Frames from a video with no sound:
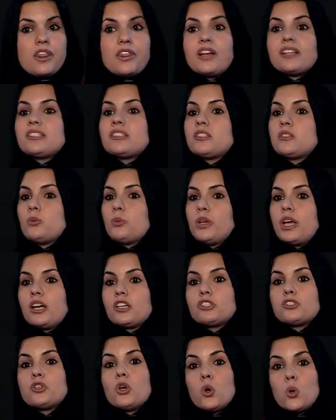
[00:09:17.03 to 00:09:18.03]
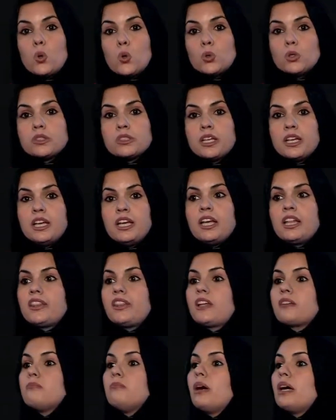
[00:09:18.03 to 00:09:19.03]
Thus, we are told
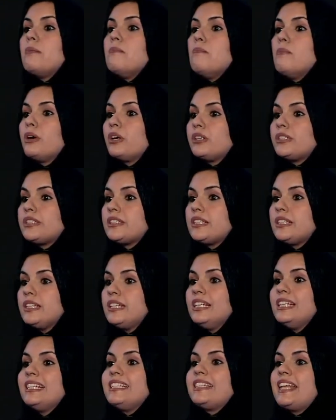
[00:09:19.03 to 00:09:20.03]
that my mercy